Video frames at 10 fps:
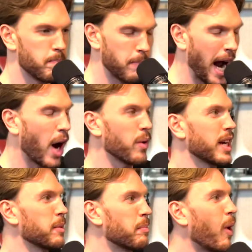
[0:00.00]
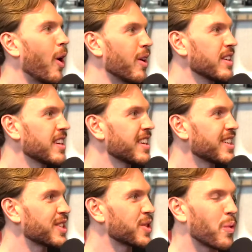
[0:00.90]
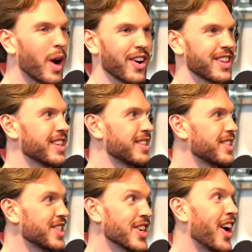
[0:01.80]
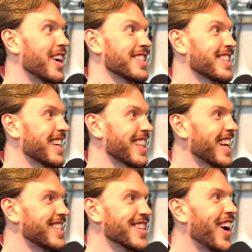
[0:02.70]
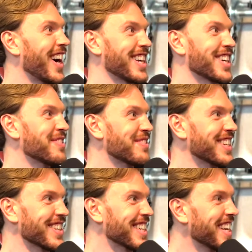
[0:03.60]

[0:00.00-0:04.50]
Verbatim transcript: pounded ball square in the schnoz. Like, that's not a good feeling.